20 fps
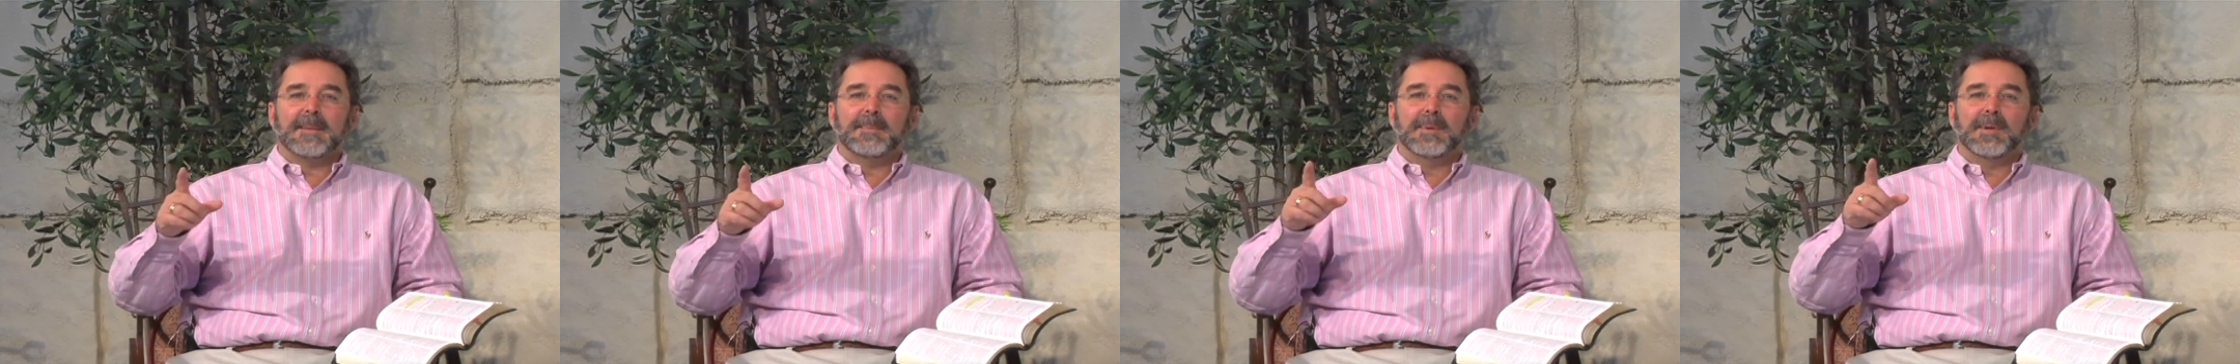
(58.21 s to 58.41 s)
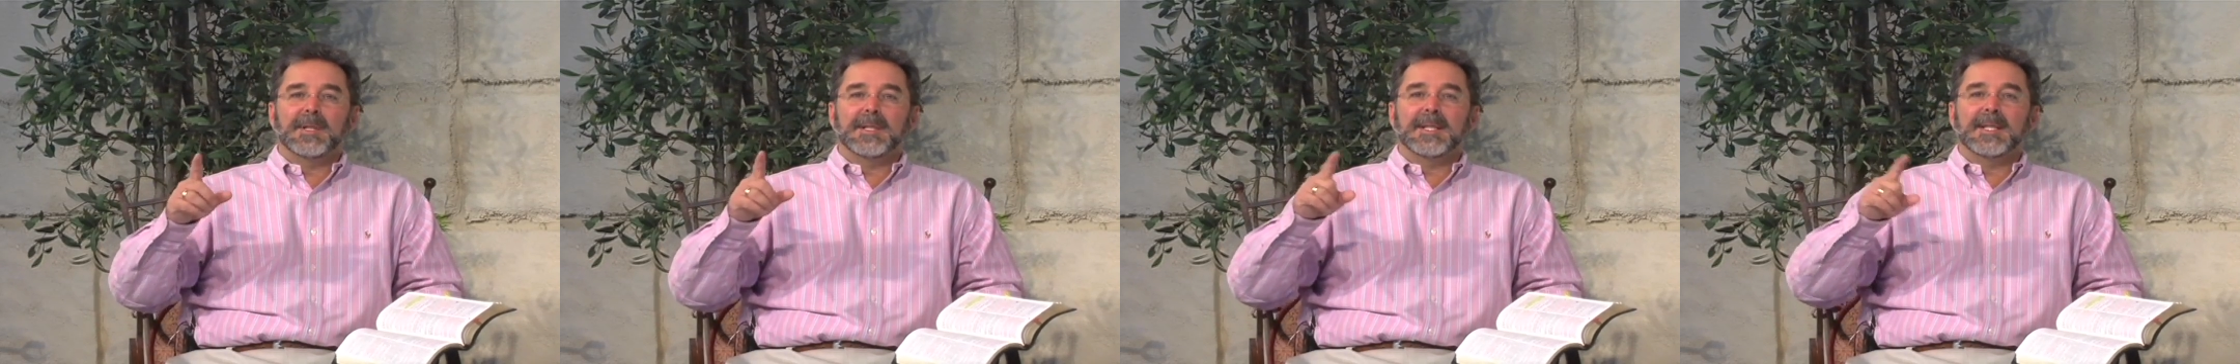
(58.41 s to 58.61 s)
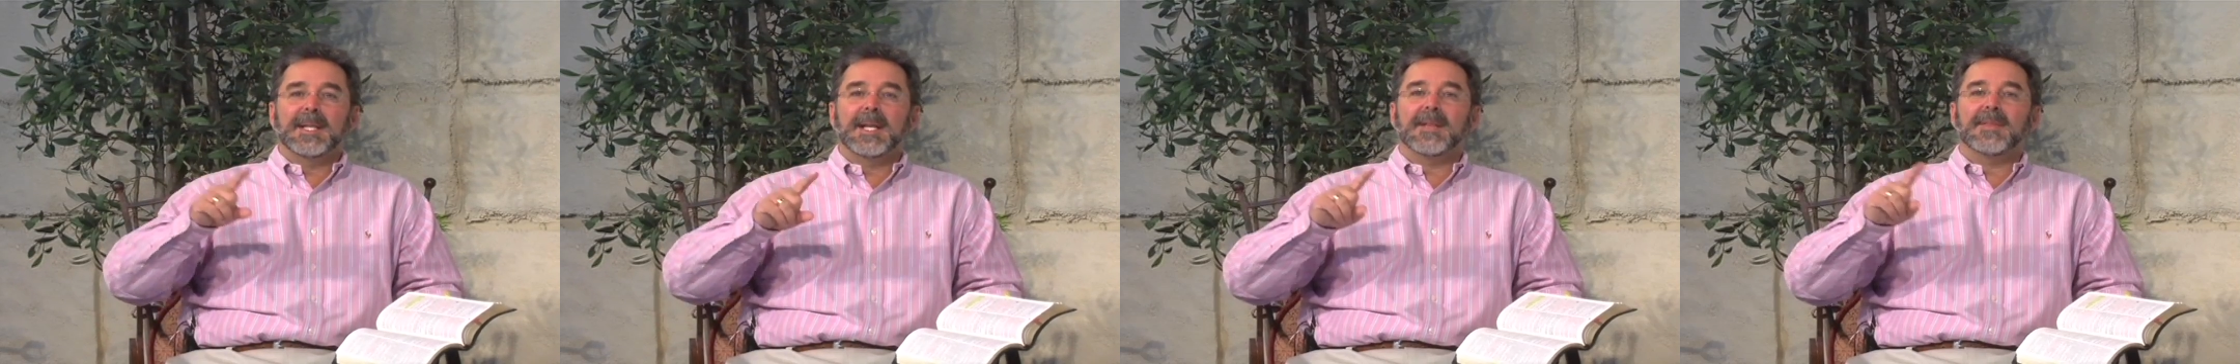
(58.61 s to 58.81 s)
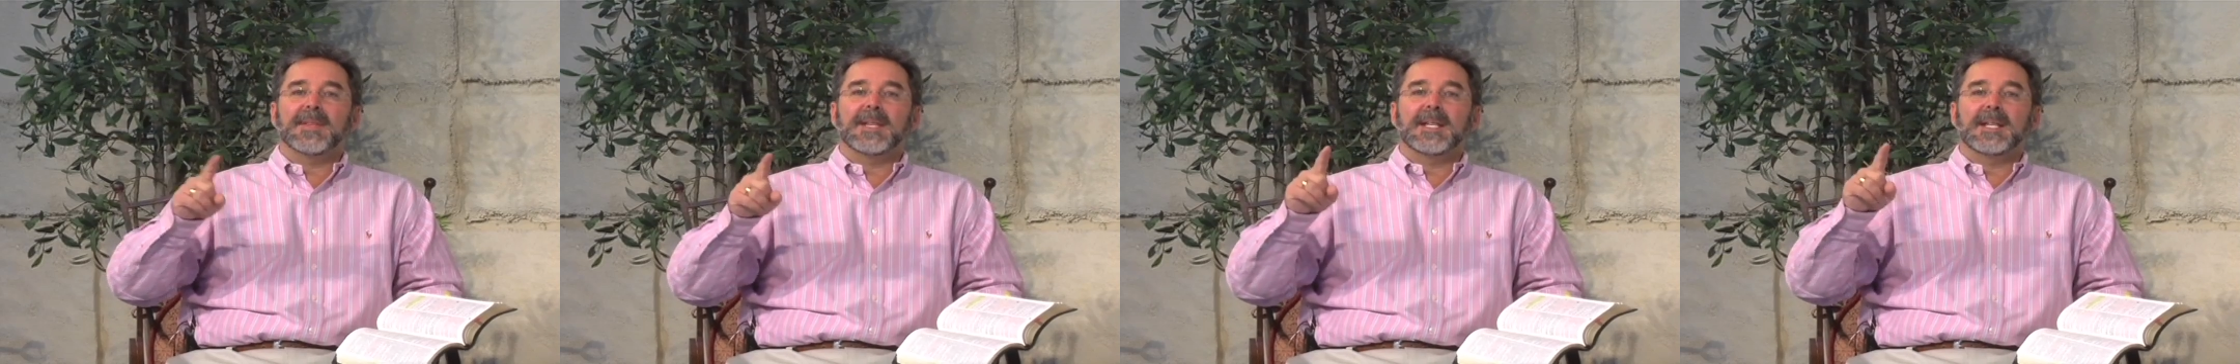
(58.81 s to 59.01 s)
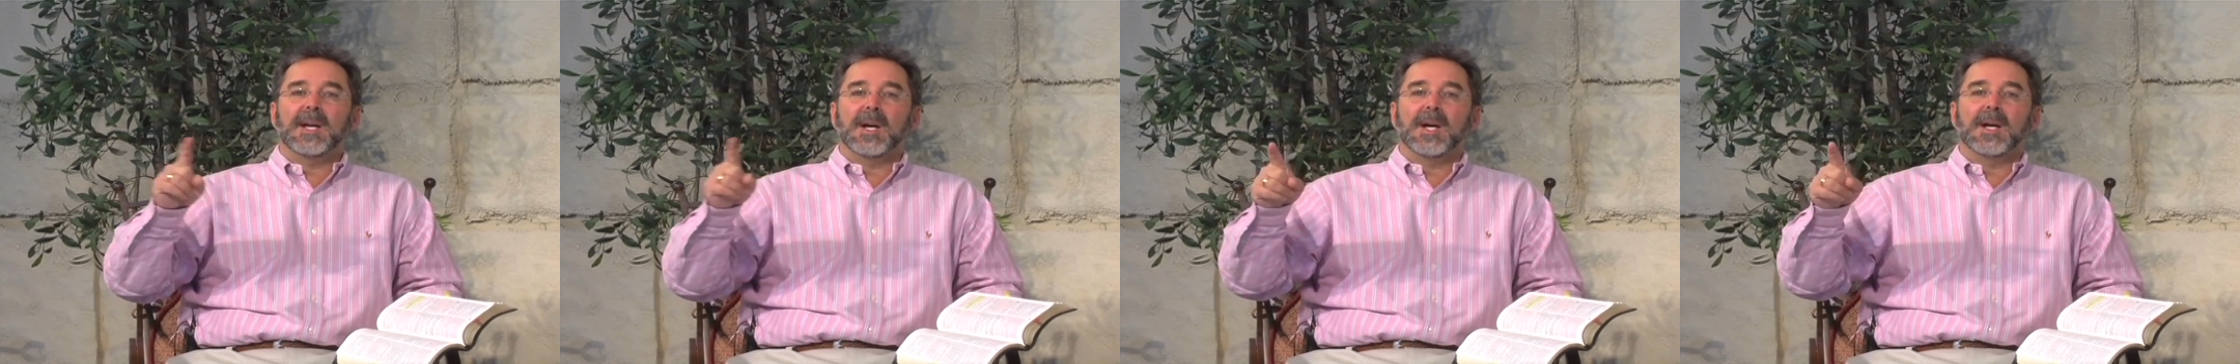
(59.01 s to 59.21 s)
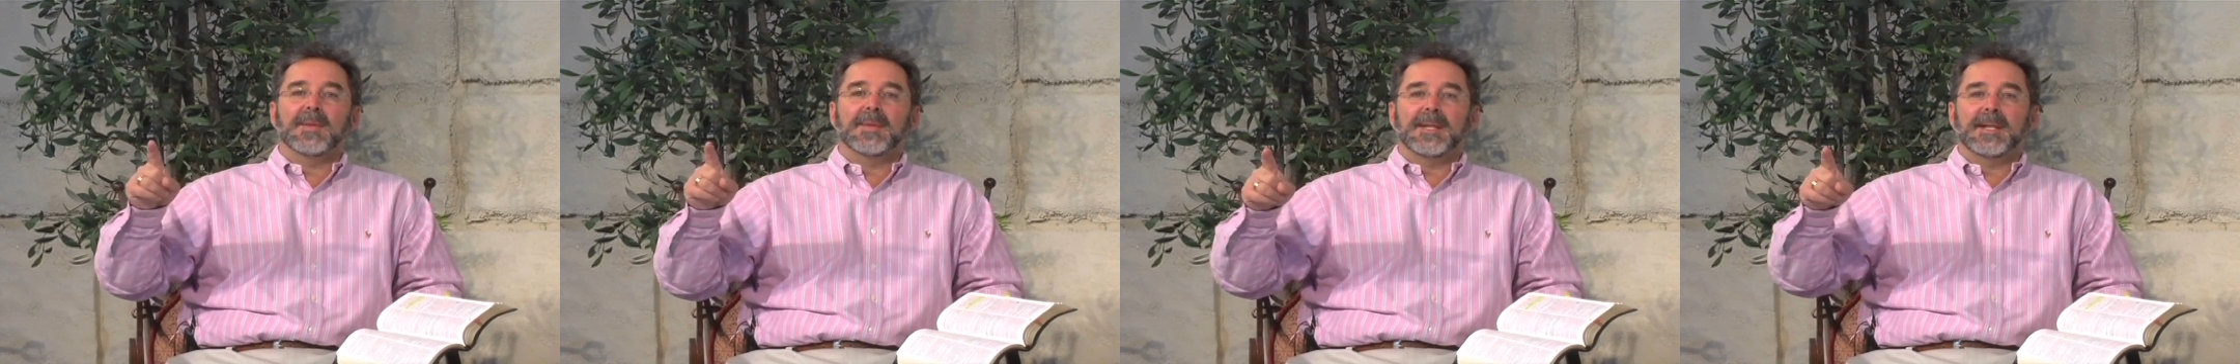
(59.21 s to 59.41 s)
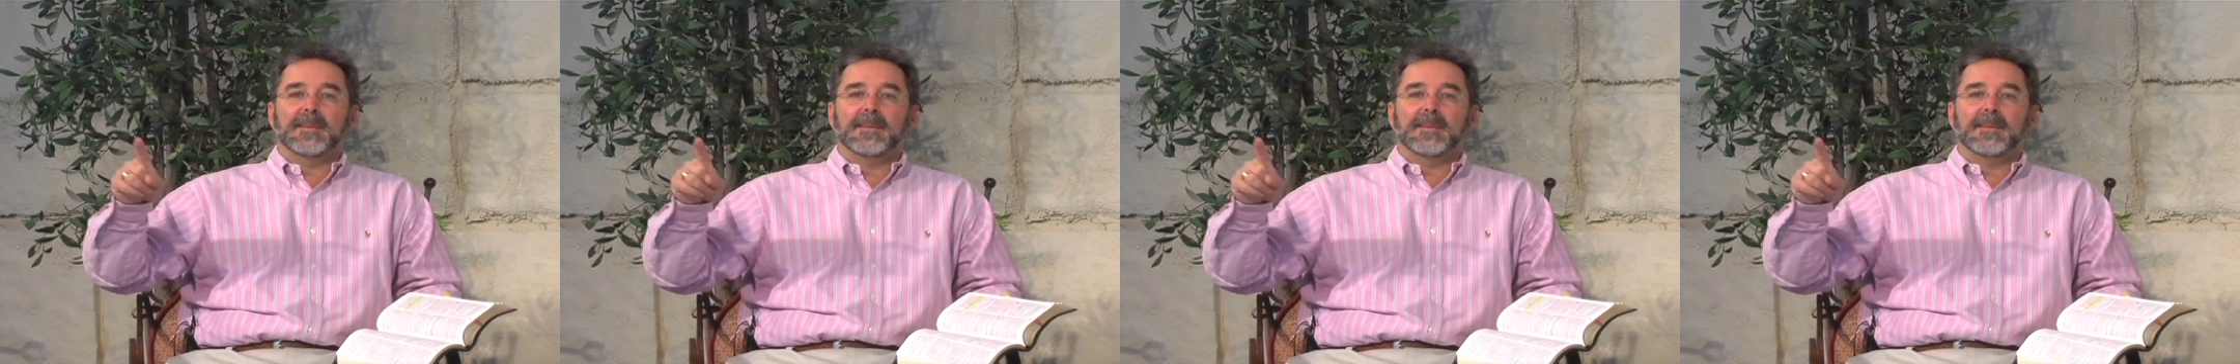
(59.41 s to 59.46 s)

put nothing on